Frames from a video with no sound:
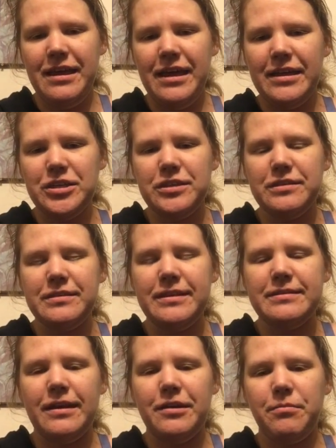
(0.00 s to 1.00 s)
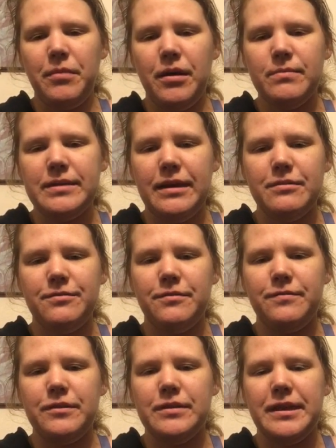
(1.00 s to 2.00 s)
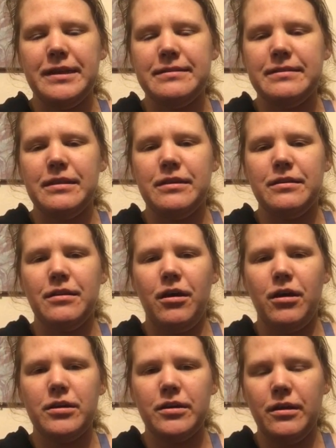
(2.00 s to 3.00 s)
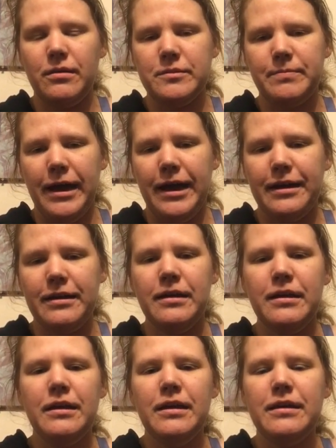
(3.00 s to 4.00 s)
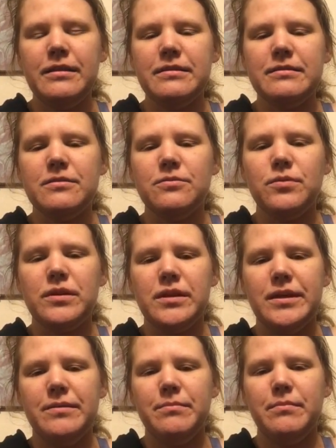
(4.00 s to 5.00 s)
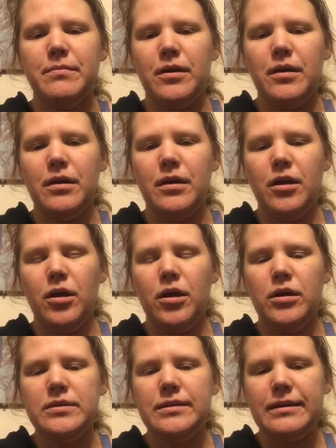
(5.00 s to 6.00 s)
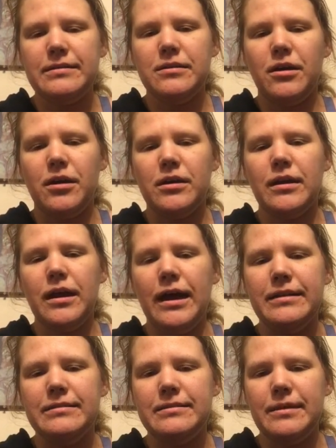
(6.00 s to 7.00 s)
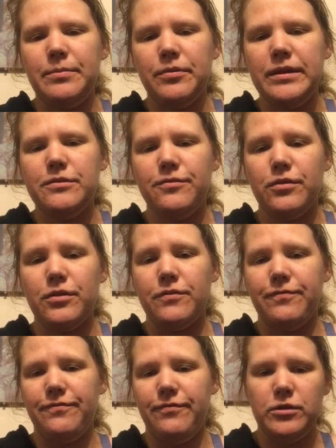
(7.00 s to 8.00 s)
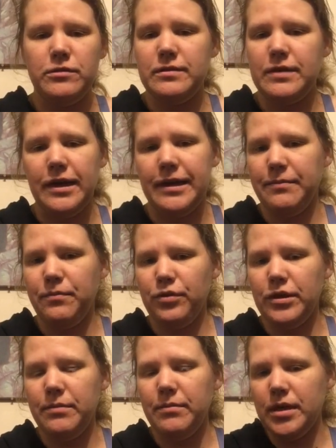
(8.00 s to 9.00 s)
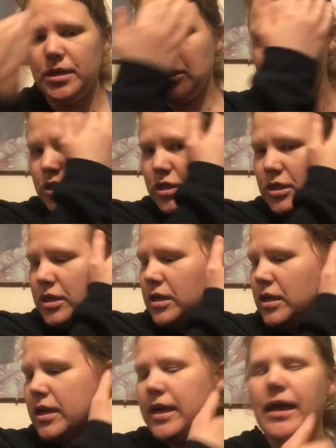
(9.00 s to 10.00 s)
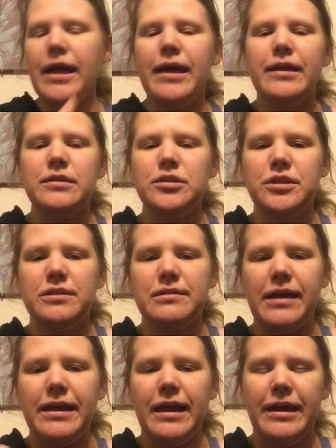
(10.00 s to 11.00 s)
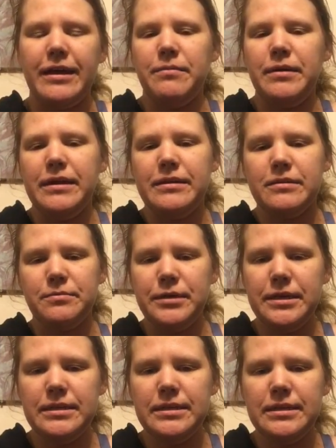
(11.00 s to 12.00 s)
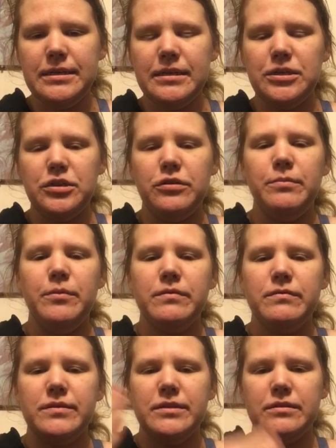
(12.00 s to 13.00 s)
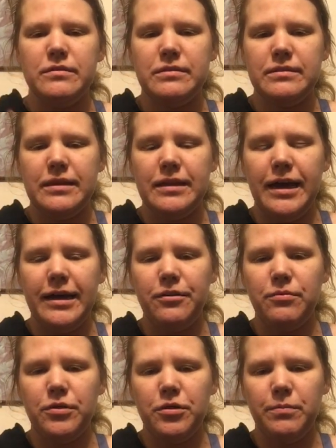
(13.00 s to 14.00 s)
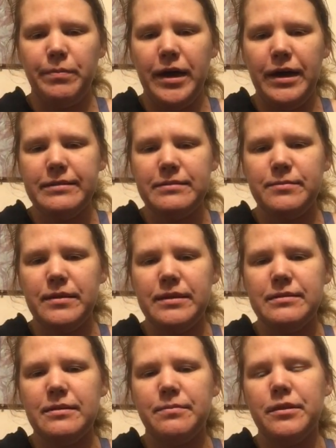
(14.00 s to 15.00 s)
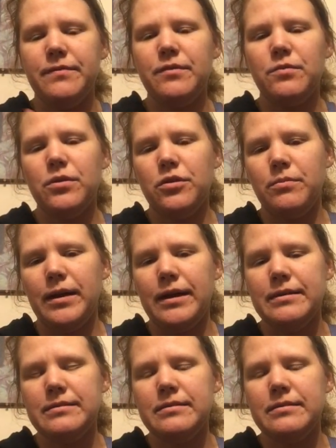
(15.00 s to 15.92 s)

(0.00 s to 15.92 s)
and she stays at her mom's house for a few days, and then Hardin comes back, and this is when Tess and Hardin kind of separates for the first time, pretty much, and she's like, I gotta be independent, and she moves to Seattle with her boss, ends up living with her boss.